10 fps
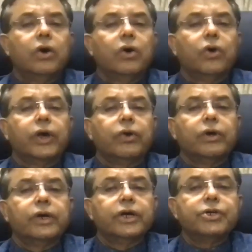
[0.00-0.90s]
Okay,
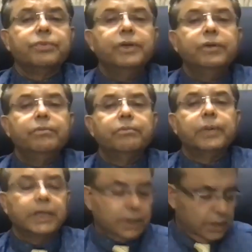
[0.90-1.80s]
Dr. Rashmi
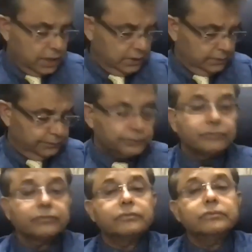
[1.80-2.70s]
Badra
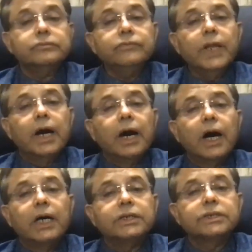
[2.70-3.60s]

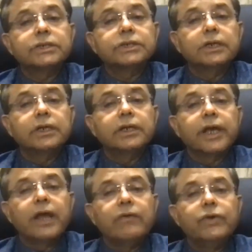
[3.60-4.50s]
asks,
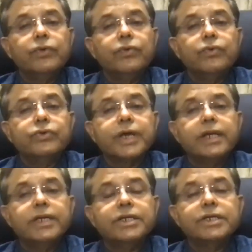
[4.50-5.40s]
can we use
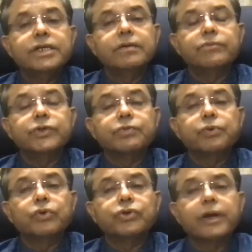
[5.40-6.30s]
any serums
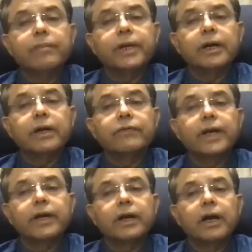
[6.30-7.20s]
post MNRF
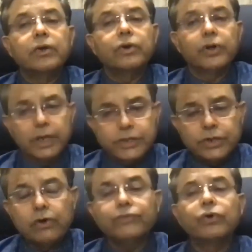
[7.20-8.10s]
like hyaluronic
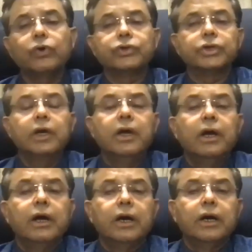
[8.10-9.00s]
acid? Of course.
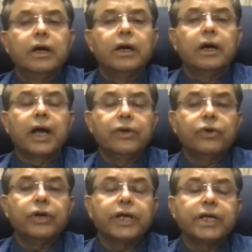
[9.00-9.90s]

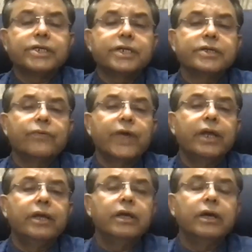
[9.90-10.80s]
Hyaluronic acid is a
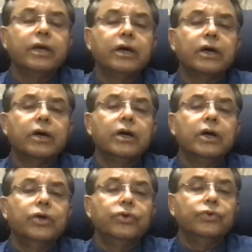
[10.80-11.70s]
very
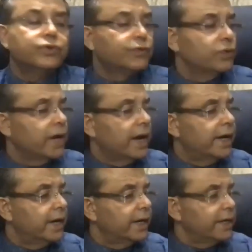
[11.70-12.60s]
useful
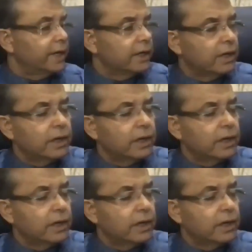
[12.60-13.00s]
hydrating